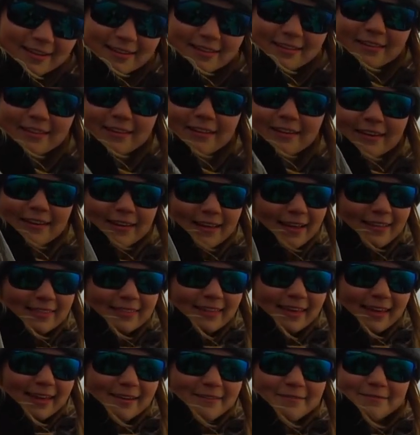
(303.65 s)
Look at
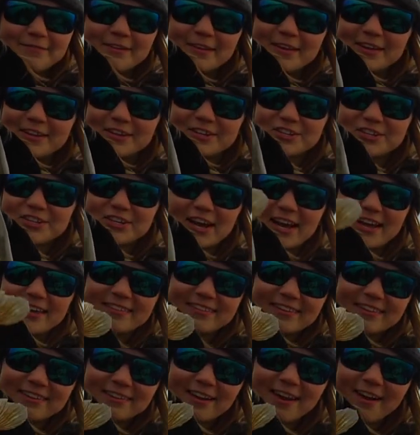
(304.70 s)
that fish.
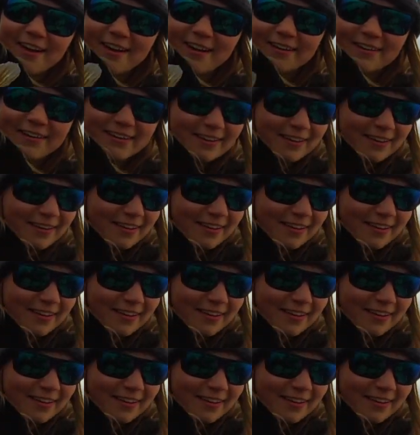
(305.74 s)
Nice and dark.